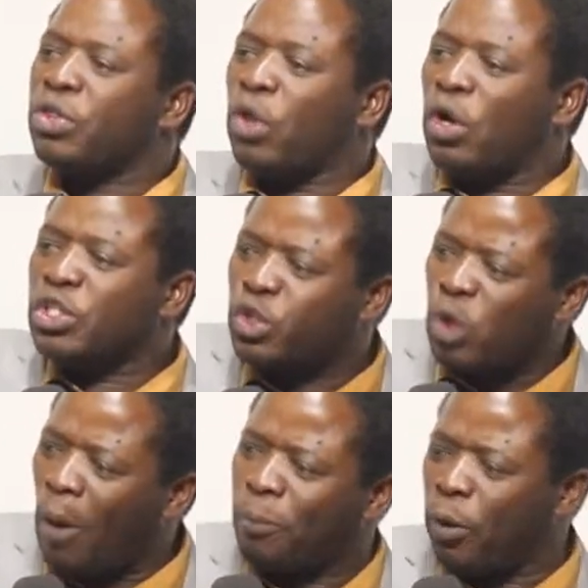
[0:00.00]
don't
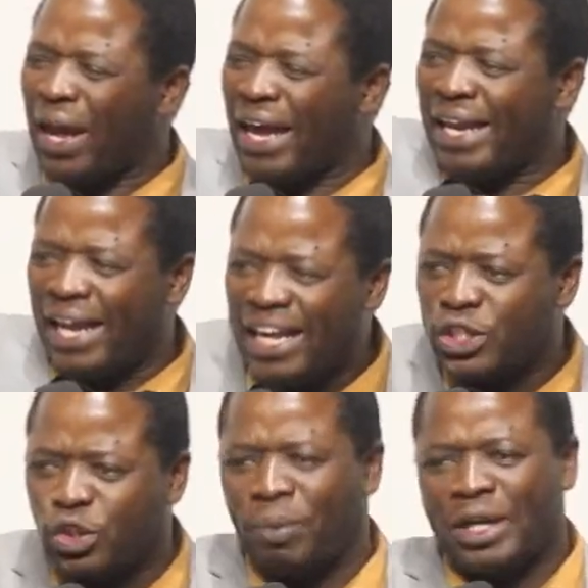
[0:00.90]
stop to be an
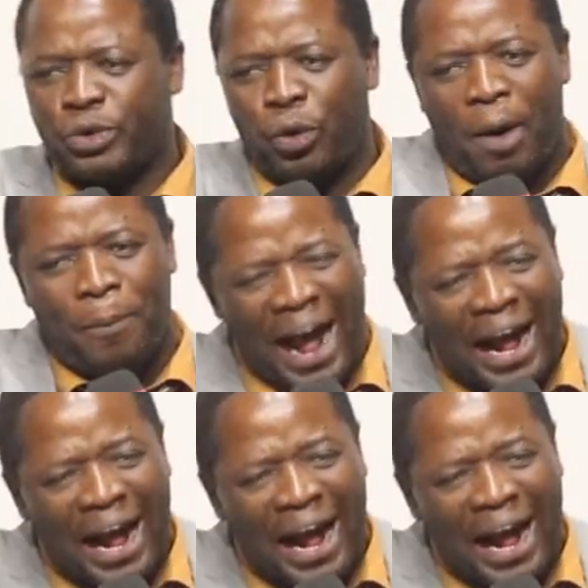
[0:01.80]
instrument to help